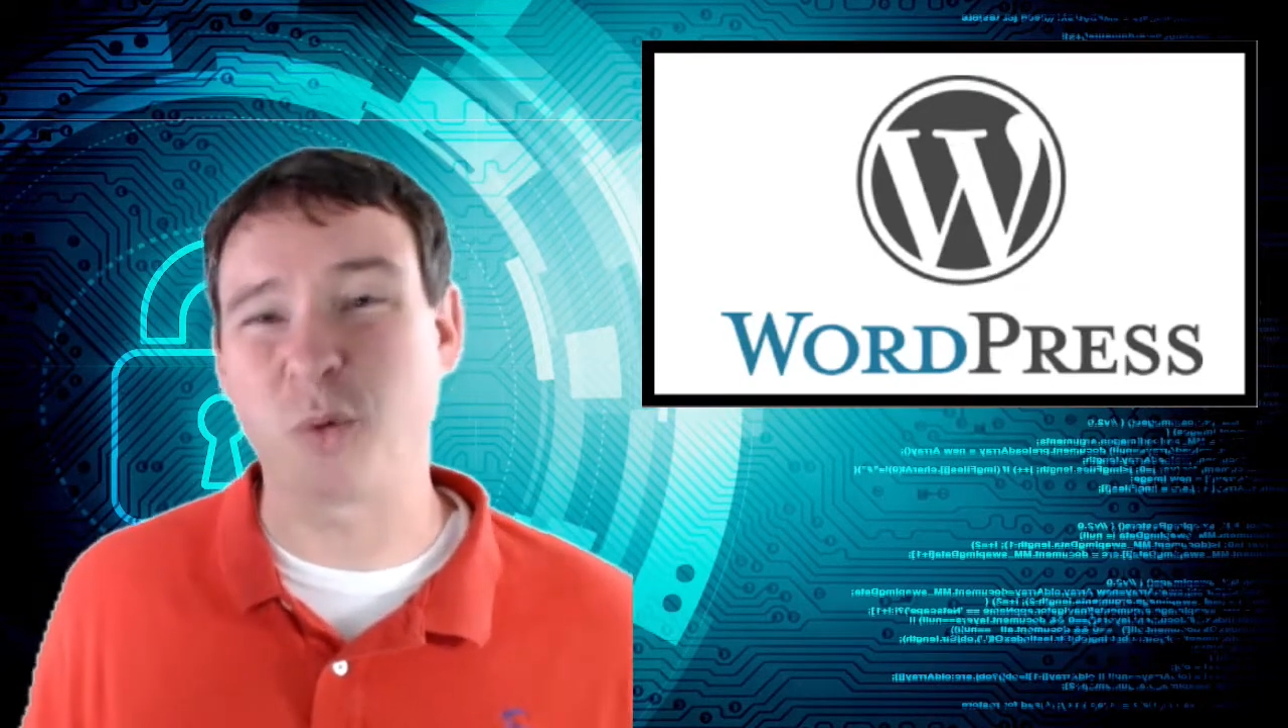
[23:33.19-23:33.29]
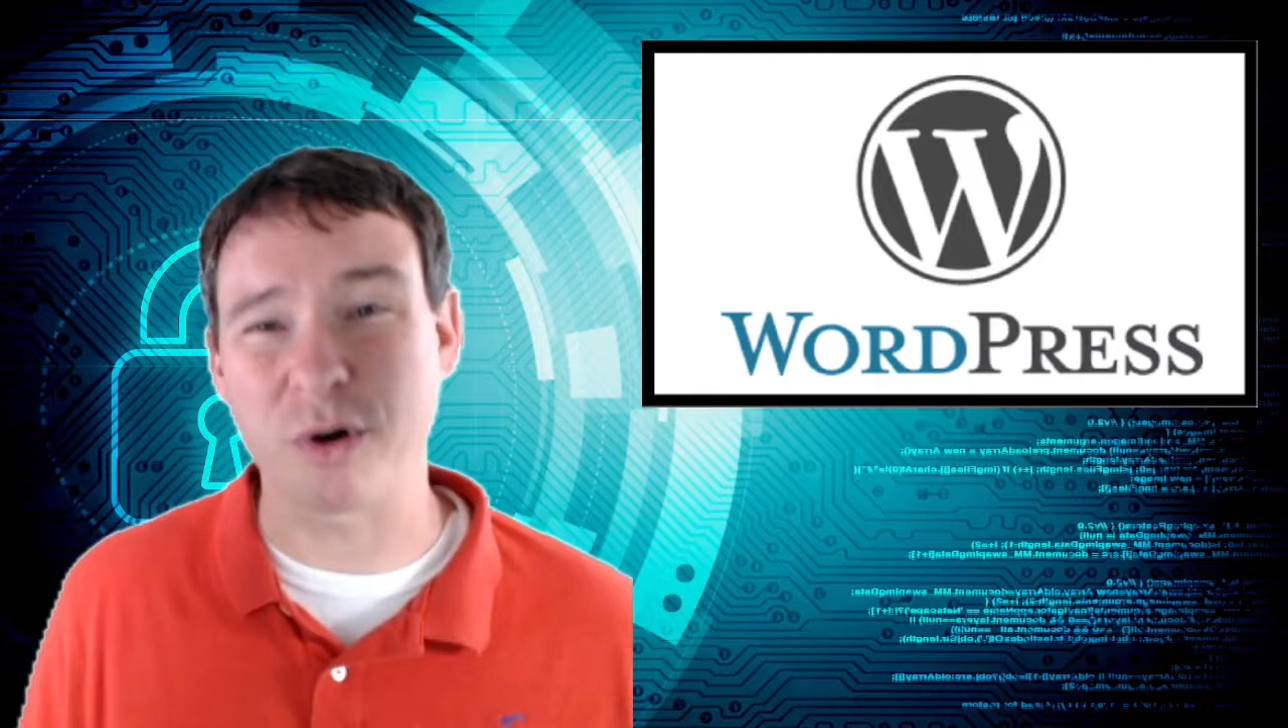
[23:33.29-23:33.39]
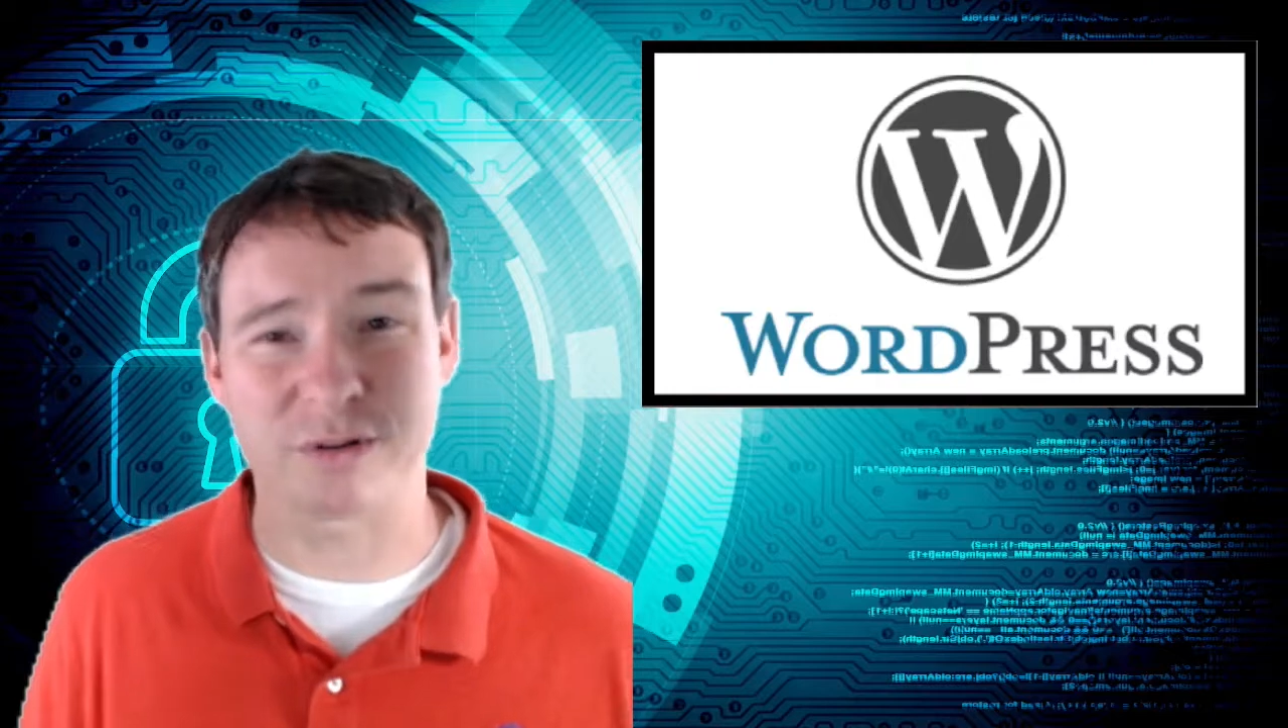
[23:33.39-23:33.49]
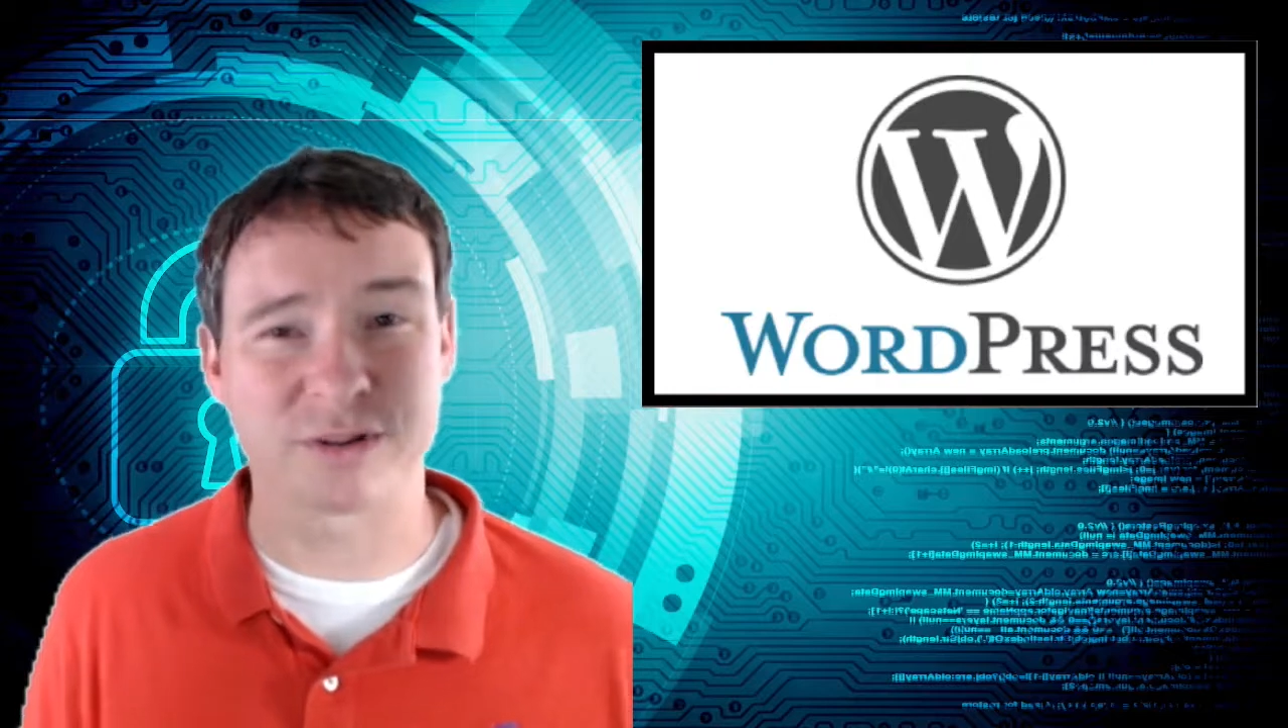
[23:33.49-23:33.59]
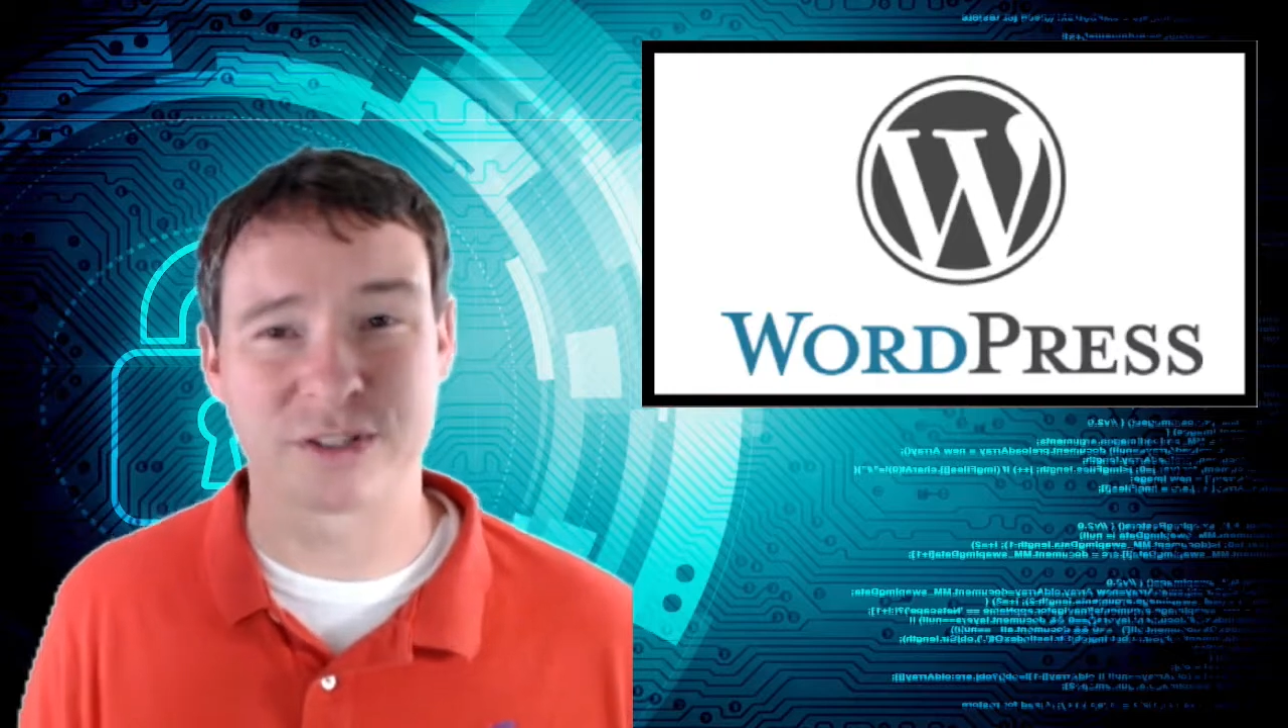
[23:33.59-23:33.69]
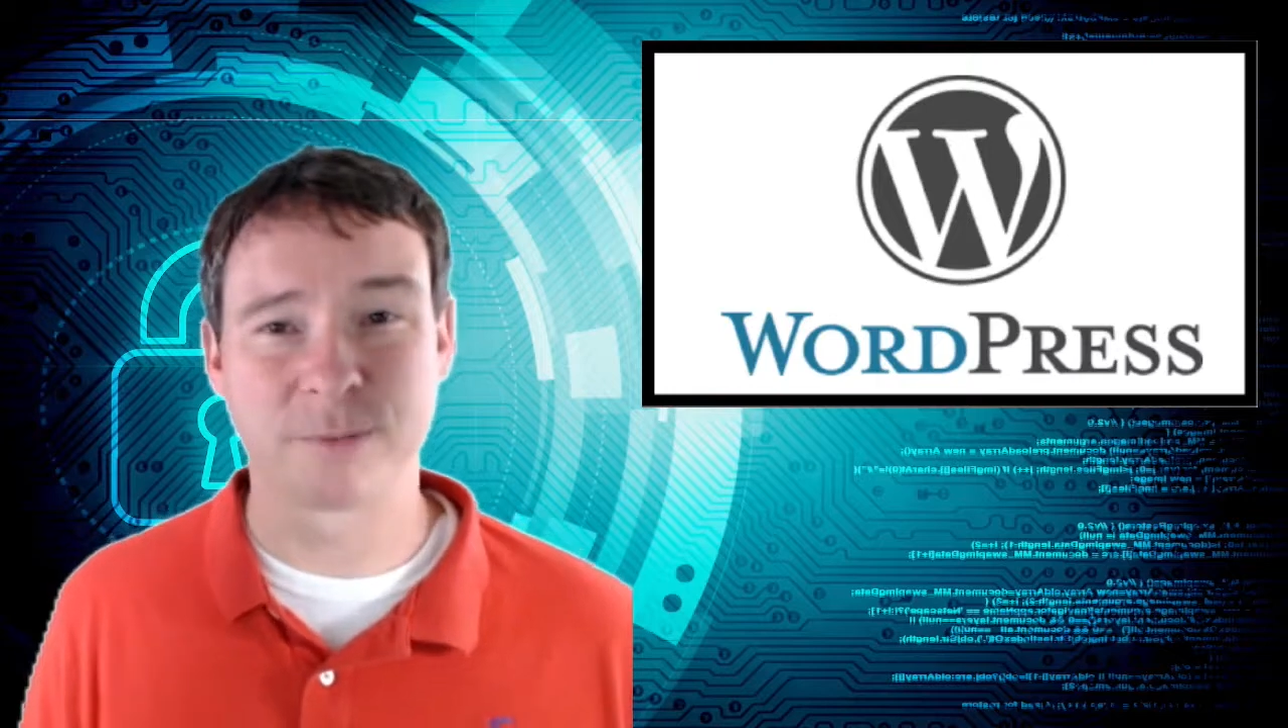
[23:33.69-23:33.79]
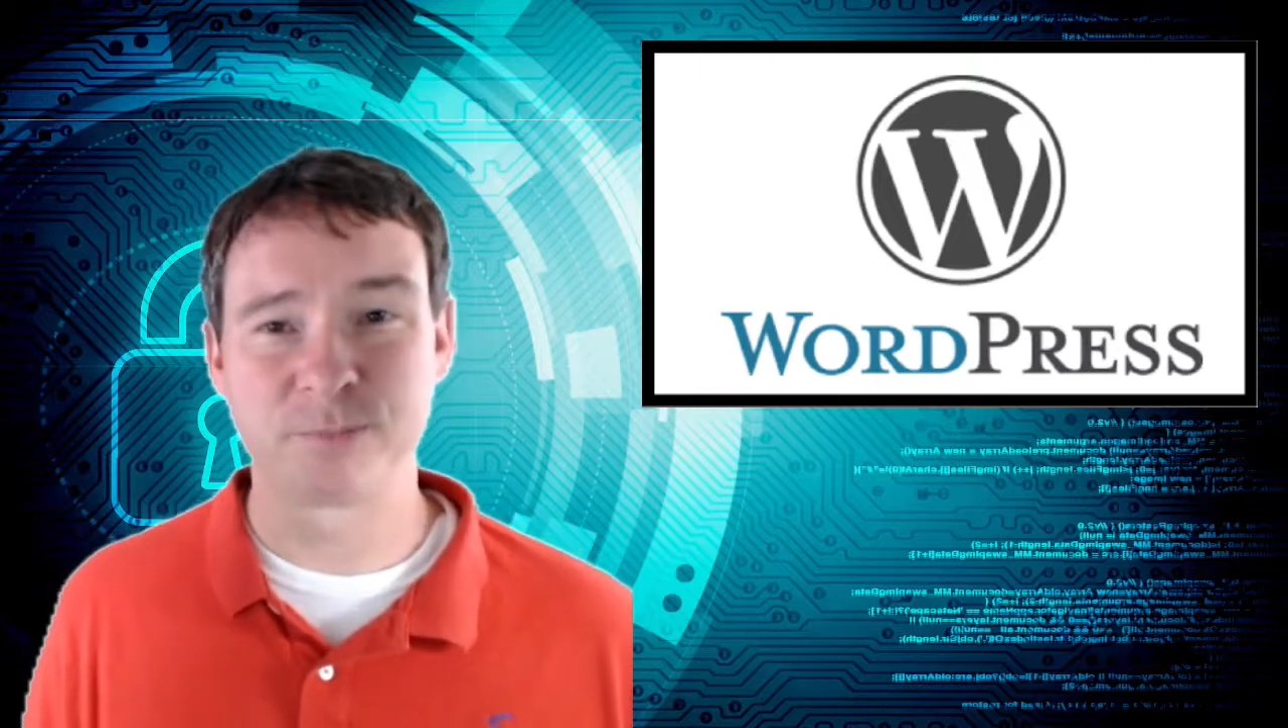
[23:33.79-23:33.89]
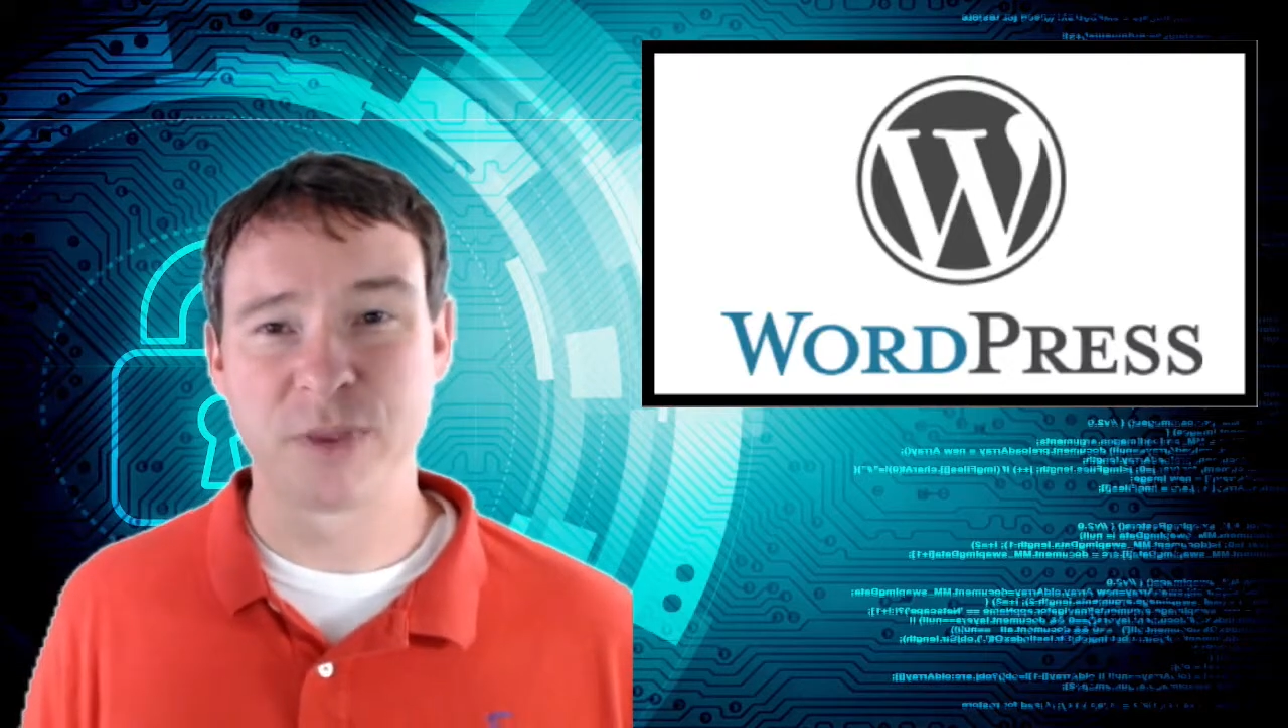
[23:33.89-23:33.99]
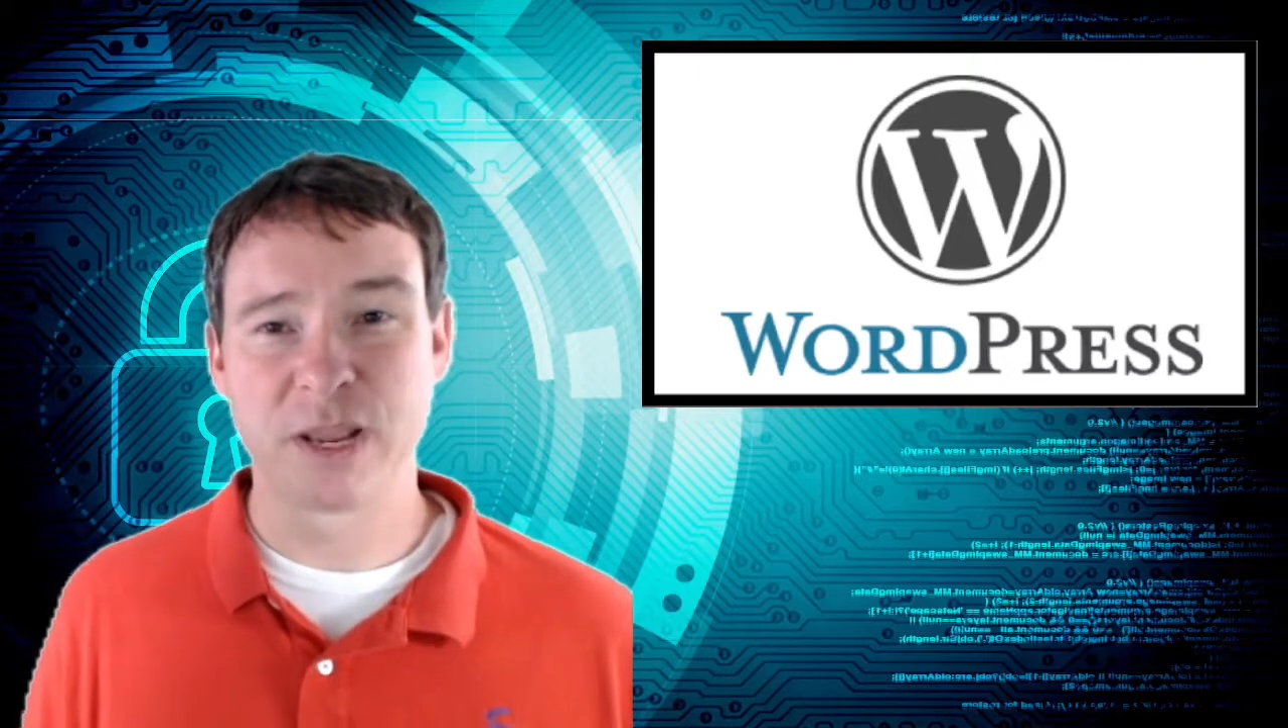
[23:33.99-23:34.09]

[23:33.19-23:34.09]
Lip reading: works.